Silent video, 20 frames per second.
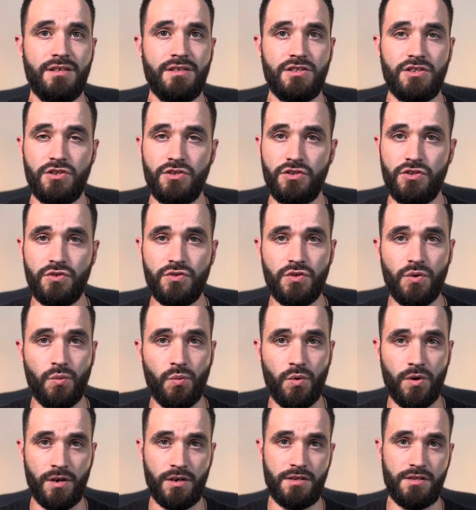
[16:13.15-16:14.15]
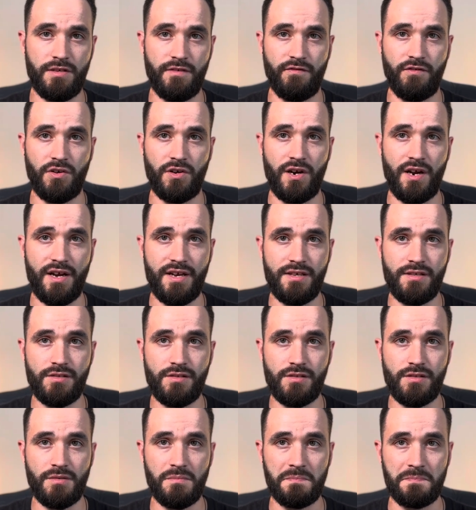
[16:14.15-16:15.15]
to do the works of
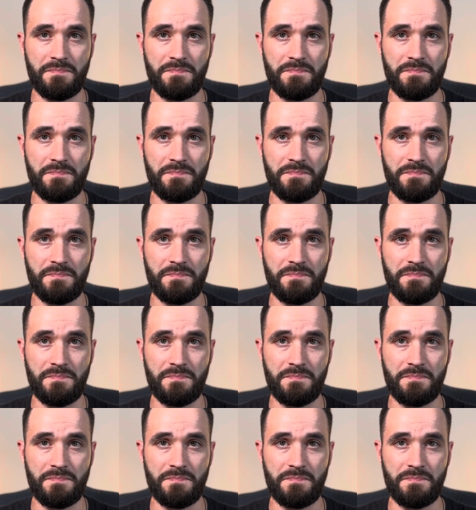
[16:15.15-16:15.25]
Christ.